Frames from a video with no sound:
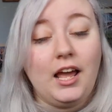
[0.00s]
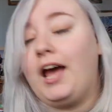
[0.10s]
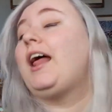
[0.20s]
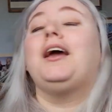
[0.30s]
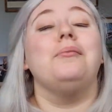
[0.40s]

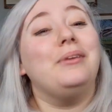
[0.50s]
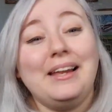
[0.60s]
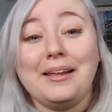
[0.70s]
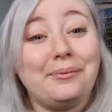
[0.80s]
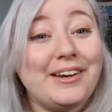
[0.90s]
And I
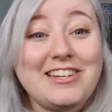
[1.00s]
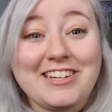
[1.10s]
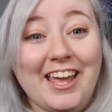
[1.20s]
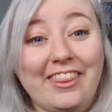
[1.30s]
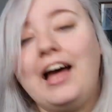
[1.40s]
completely
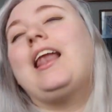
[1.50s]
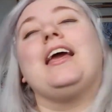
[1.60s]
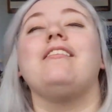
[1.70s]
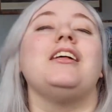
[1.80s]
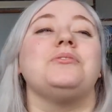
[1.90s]
appreciate that. Like,
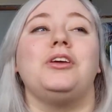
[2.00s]
if that's what